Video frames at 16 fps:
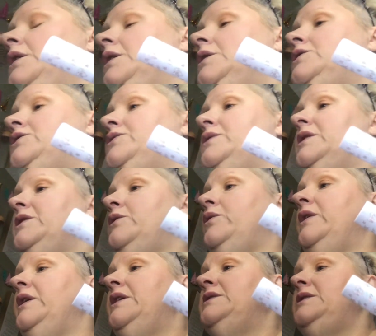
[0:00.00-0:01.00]
It's really
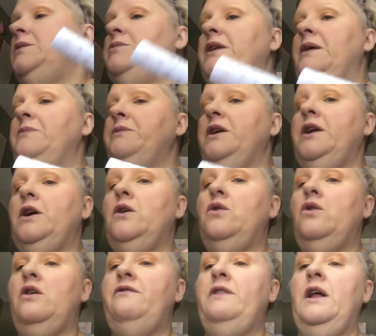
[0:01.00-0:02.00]
crazy, but I'm going to
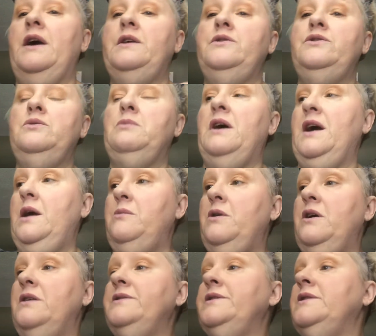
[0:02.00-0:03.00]
go offline and do my
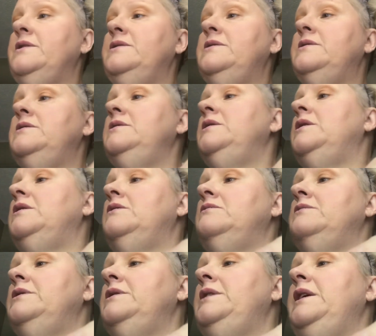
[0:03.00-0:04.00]
eyebrows because, you know,
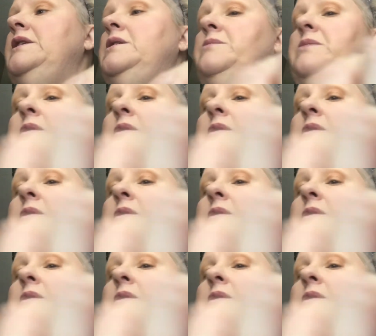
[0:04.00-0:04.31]
they need to